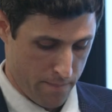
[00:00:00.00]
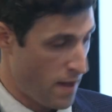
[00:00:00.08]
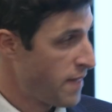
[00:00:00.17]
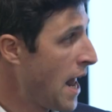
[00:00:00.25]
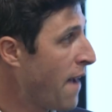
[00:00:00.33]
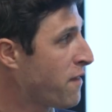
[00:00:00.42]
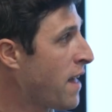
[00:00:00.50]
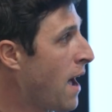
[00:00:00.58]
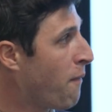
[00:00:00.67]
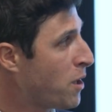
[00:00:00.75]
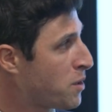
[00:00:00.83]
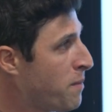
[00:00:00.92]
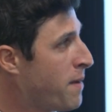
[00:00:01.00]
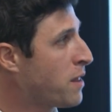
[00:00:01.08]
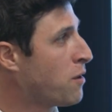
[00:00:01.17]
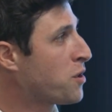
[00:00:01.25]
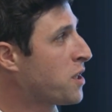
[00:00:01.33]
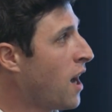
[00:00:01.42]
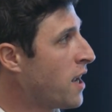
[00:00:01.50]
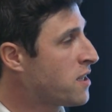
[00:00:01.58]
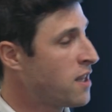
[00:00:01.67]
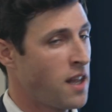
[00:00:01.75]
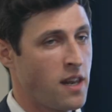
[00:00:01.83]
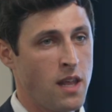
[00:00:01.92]
And then after that, once we make those cuts,
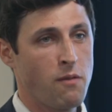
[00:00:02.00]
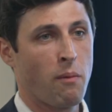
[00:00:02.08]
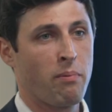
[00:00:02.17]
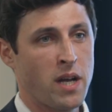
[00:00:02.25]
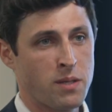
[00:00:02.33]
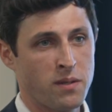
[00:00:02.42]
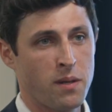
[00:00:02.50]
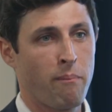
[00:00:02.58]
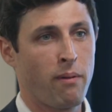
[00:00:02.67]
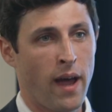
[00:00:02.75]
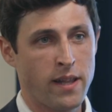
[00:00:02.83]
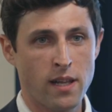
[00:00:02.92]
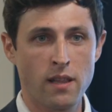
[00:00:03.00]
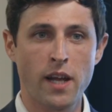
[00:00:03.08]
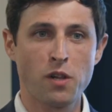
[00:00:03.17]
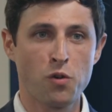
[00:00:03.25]
then the knee replacement's implanted like